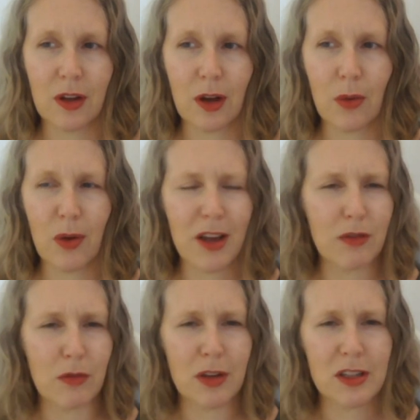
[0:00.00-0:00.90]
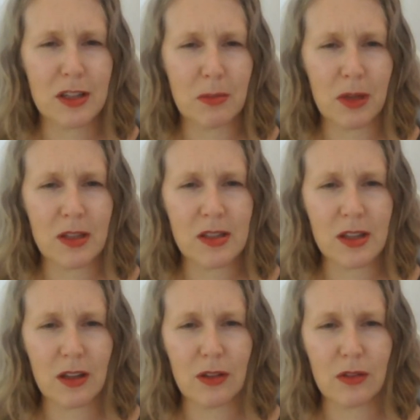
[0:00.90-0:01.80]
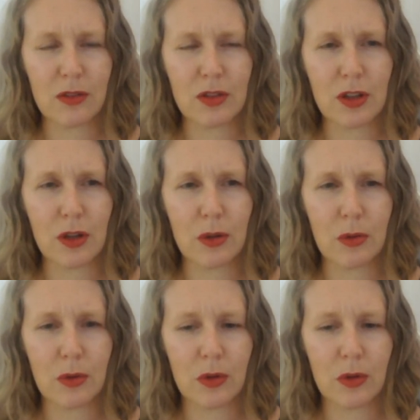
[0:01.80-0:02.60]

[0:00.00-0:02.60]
way of reading myself. So